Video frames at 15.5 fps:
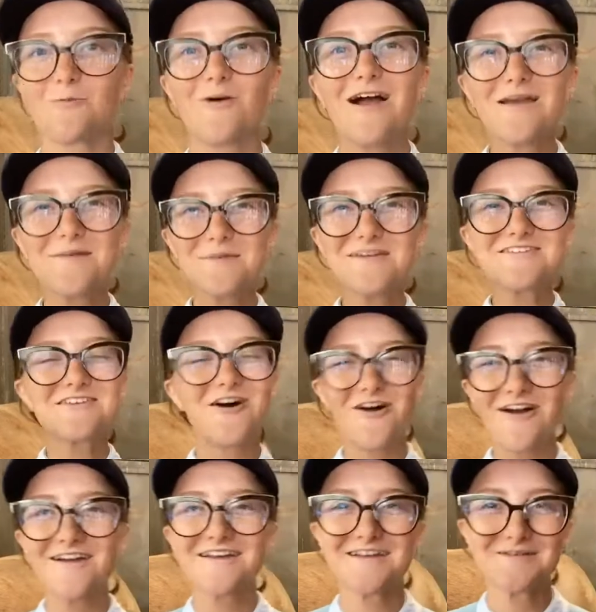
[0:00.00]
Why am I
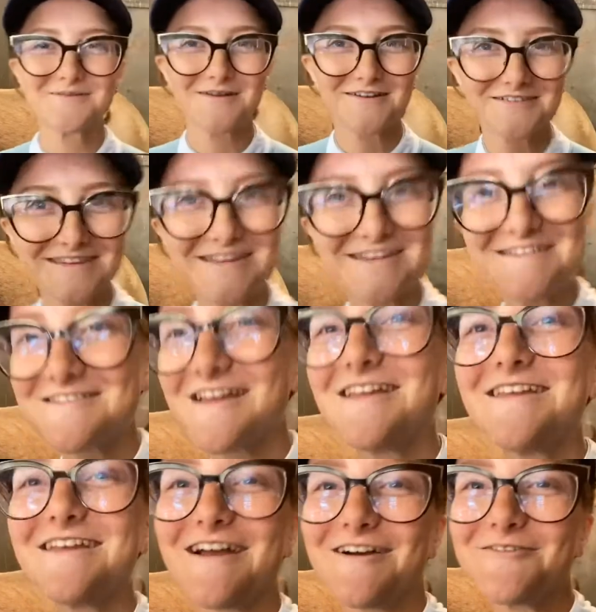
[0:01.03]
talking about this?
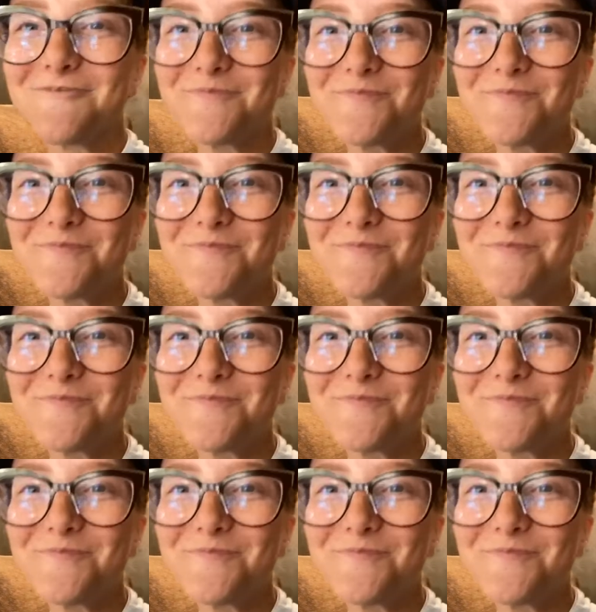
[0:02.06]
Anyhow.